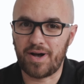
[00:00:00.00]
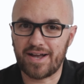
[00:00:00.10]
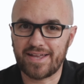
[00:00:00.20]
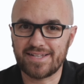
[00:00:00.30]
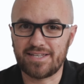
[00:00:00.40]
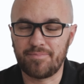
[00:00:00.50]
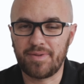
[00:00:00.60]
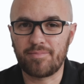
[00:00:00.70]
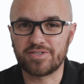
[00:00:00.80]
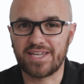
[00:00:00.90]
pockets and
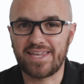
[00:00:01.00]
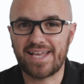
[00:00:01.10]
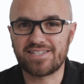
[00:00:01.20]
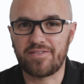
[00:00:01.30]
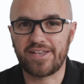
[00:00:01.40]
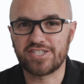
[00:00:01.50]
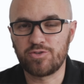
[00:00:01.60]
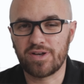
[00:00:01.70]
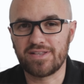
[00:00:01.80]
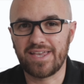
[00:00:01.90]
be able to get to things
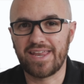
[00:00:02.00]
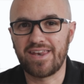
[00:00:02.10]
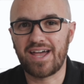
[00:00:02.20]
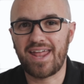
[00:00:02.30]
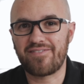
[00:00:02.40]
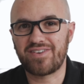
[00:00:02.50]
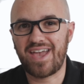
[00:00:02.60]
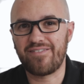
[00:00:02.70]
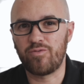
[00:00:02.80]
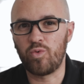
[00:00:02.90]
quickly and not have to
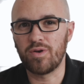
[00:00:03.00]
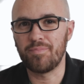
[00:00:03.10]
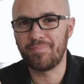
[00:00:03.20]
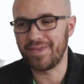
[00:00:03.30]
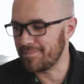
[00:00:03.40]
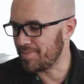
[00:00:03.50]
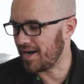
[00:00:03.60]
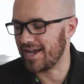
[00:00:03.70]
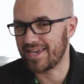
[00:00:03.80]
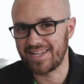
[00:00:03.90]
have one big
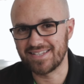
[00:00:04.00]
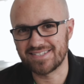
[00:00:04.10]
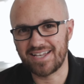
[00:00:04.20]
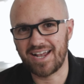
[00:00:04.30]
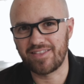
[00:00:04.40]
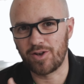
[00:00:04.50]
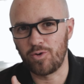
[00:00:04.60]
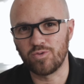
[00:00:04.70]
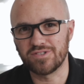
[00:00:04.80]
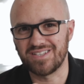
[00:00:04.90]
pocket inside that
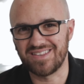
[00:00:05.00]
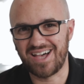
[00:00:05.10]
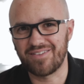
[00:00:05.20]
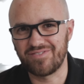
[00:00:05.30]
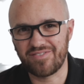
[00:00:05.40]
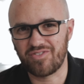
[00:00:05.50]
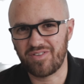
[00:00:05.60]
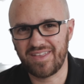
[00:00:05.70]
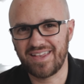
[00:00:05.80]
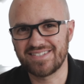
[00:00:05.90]
holds a lot of
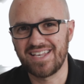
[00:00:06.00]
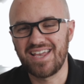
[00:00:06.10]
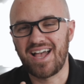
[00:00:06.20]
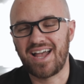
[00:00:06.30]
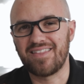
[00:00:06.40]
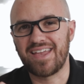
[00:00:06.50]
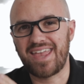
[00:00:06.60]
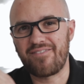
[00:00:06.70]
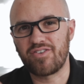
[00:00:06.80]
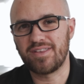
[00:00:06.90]
different things. I like
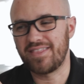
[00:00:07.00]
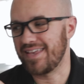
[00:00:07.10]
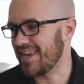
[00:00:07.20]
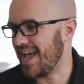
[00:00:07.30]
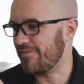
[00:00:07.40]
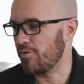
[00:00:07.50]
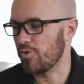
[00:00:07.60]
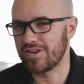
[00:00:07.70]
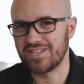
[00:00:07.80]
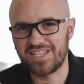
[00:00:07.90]
everything to have
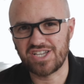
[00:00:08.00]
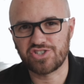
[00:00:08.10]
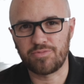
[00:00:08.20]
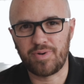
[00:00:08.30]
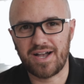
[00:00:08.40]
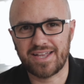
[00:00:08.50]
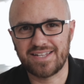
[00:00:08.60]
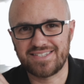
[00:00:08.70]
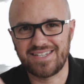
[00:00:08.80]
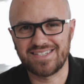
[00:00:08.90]
organizational
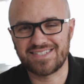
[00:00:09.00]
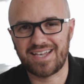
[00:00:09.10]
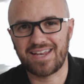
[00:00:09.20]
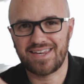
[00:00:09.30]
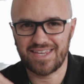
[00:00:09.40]
pockets inside